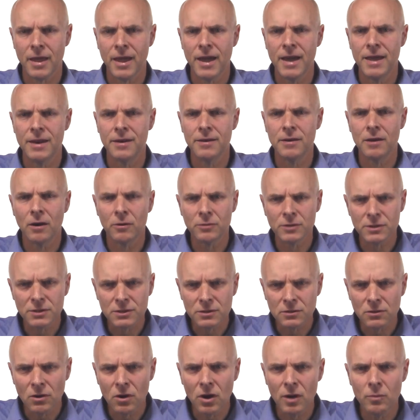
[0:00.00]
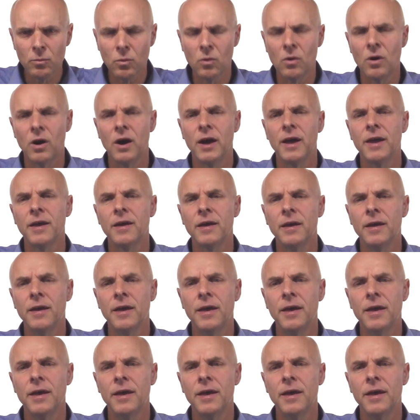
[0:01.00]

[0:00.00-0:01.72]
And I'll describe why.